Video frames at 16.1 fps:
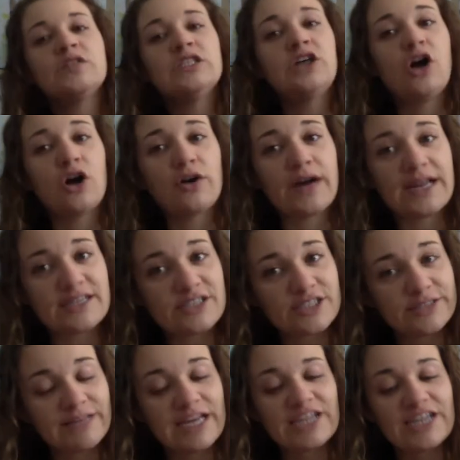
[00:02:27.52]
All right,
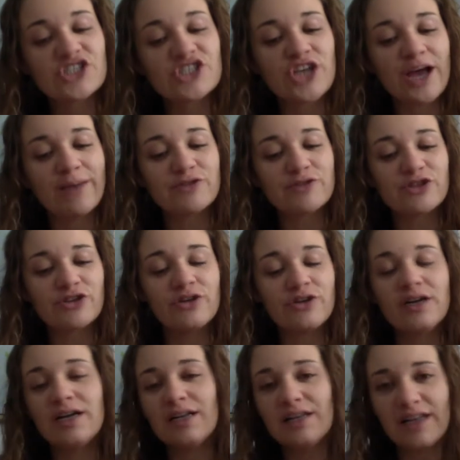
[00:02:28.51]
chapter
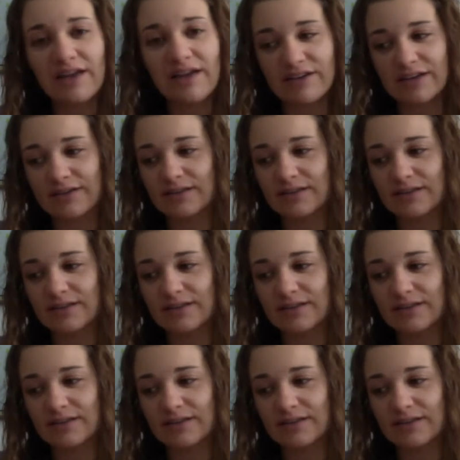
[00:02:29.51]
11.